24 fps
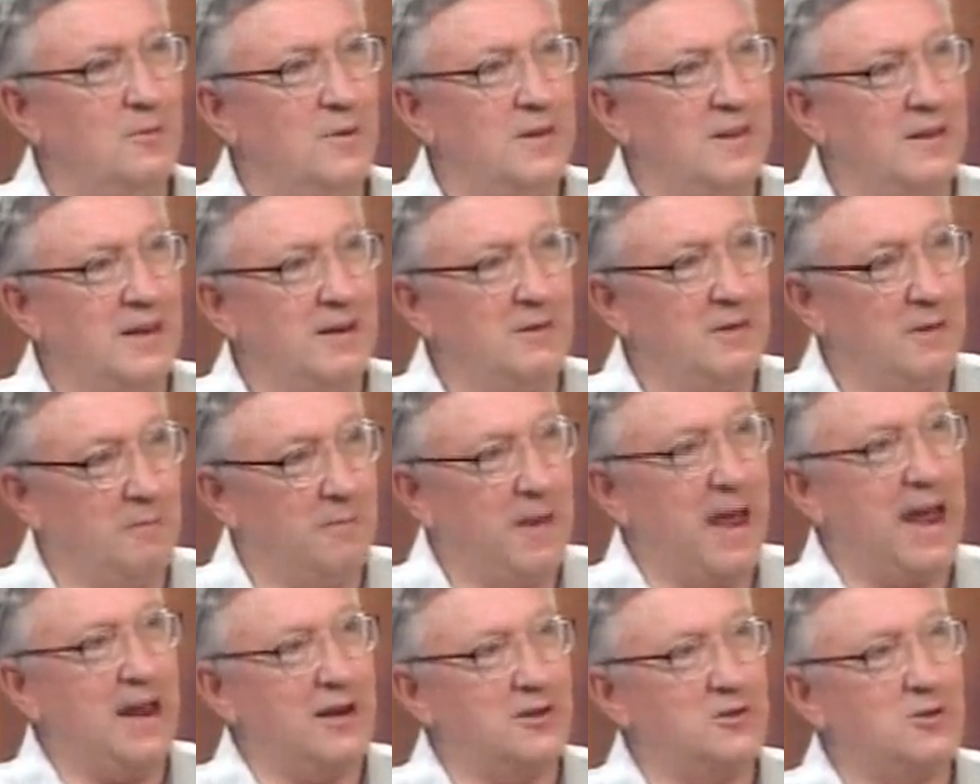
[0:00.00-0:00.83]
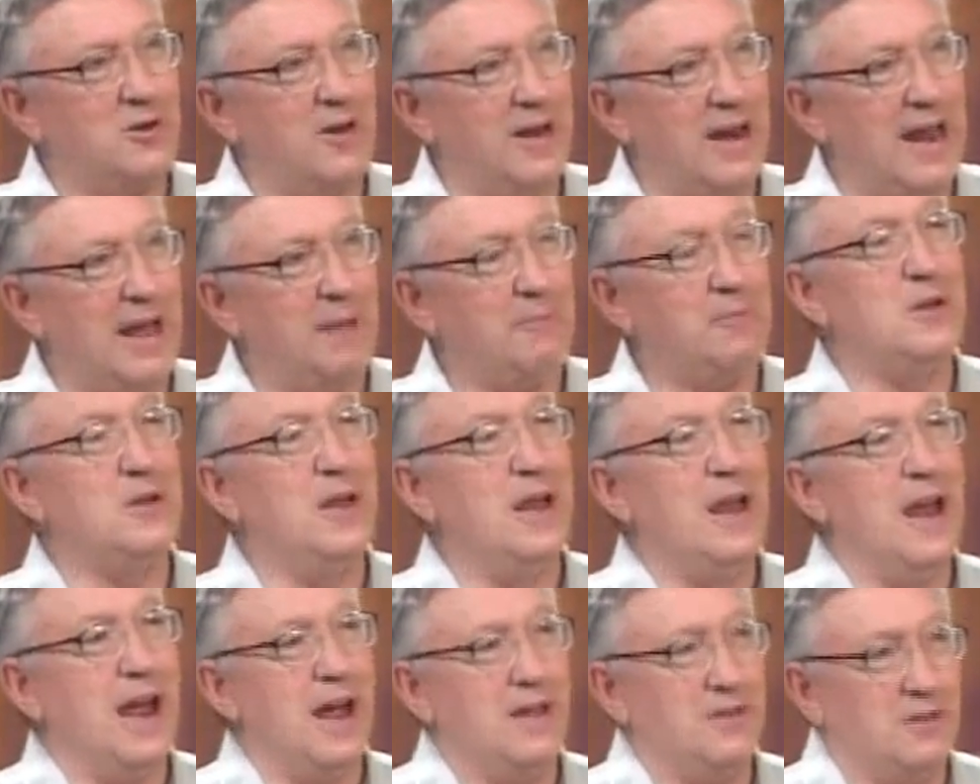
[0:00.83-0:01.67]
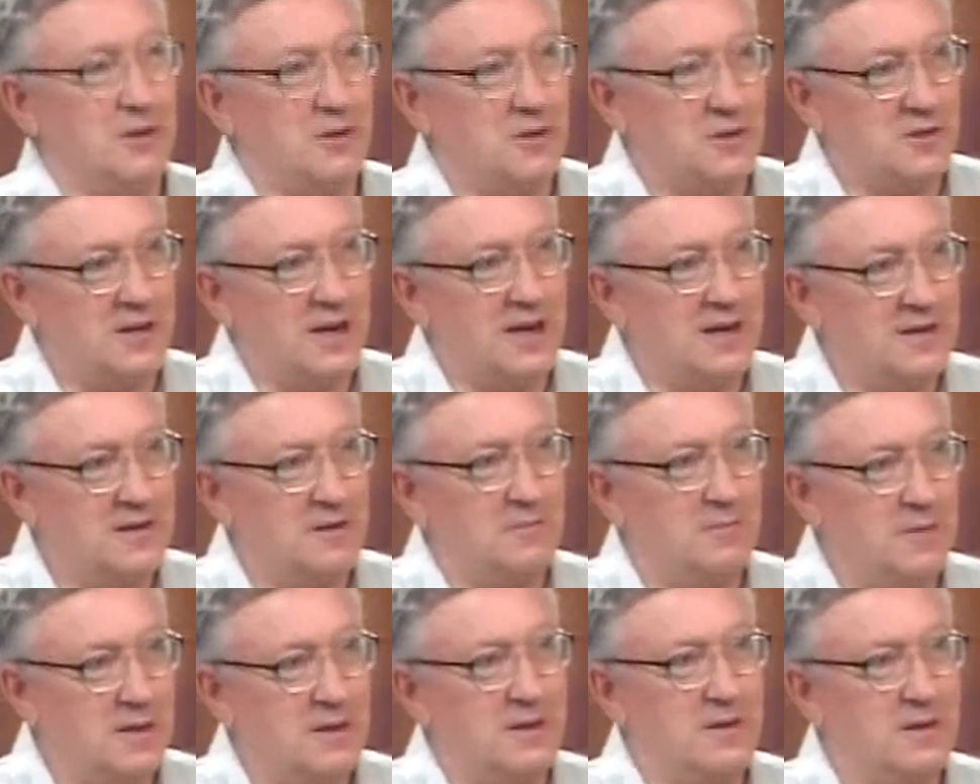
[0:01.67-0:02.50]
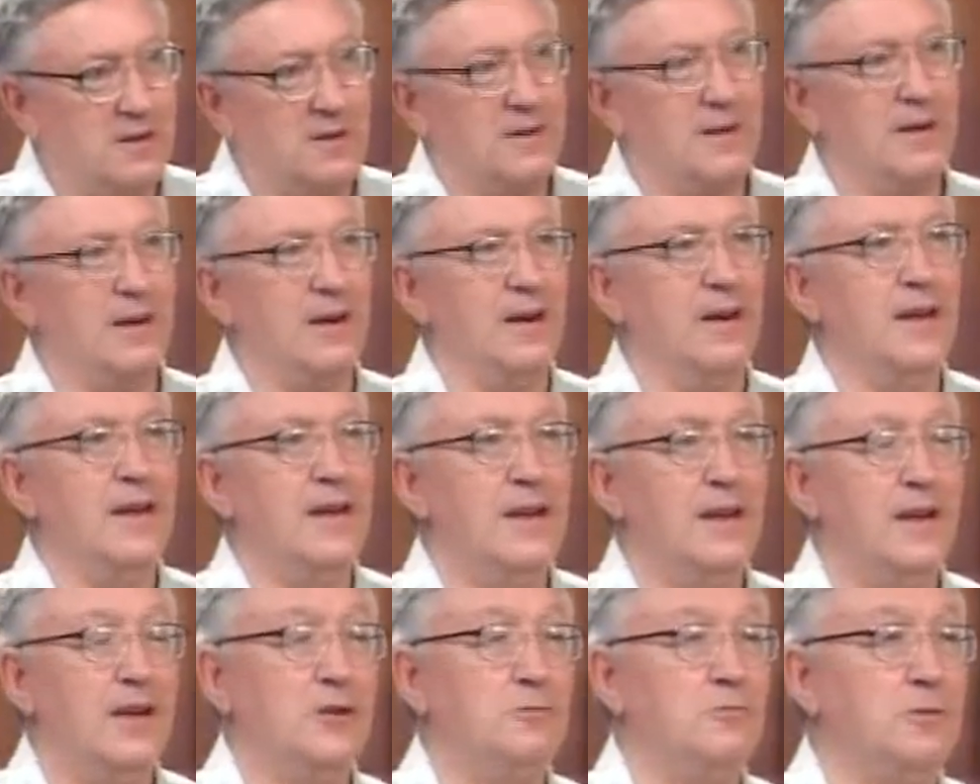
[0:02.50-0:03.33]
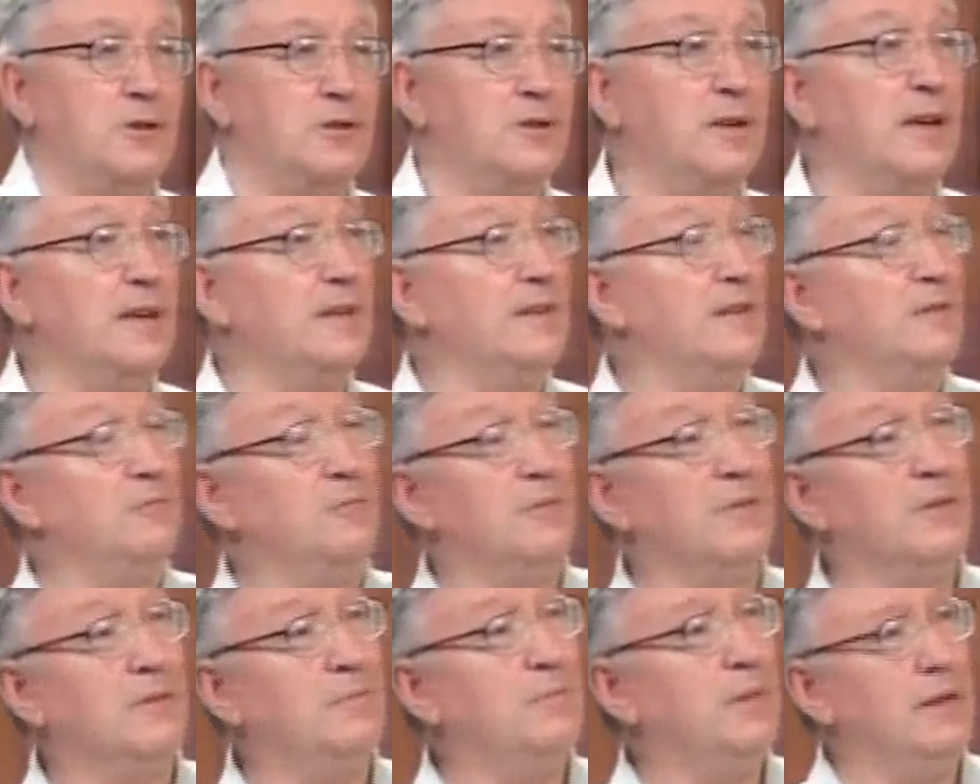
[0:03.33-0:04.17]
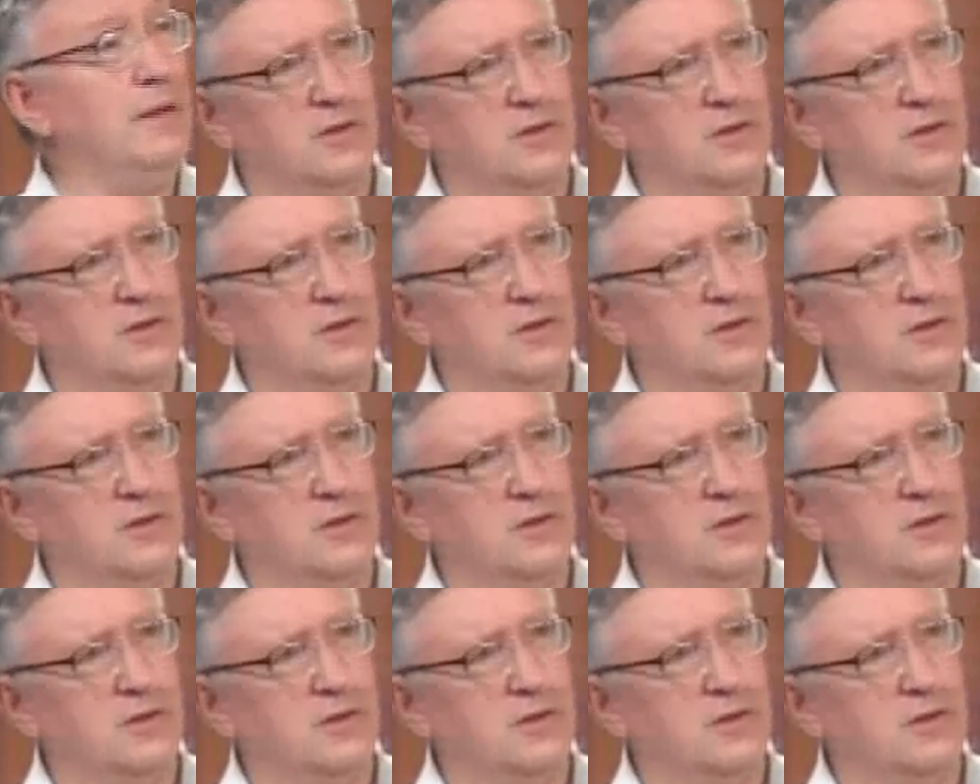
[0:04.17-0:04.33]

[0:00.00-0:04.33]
When the banks collapse and the state immediately is presented with the bill.